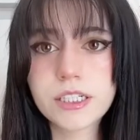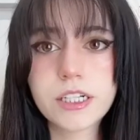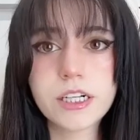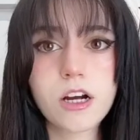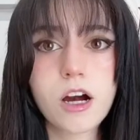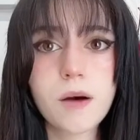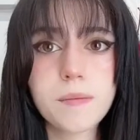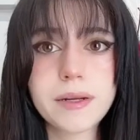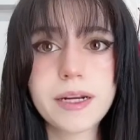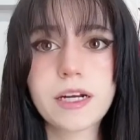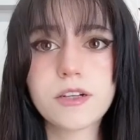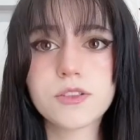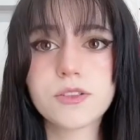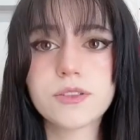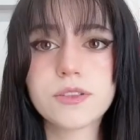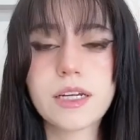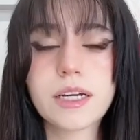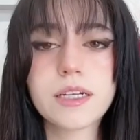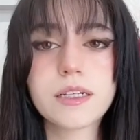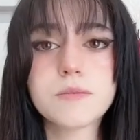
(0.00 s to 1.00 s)
are common
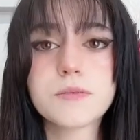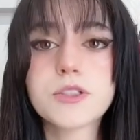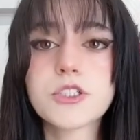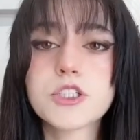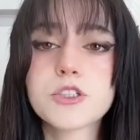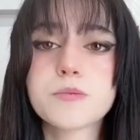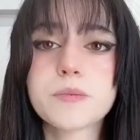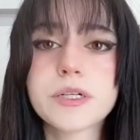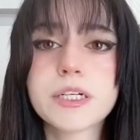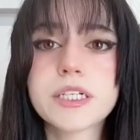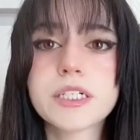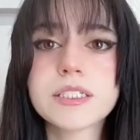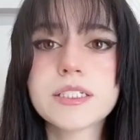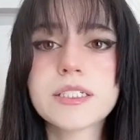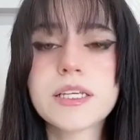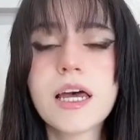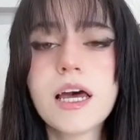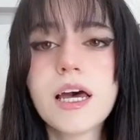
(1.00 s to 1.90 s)
household items to birds.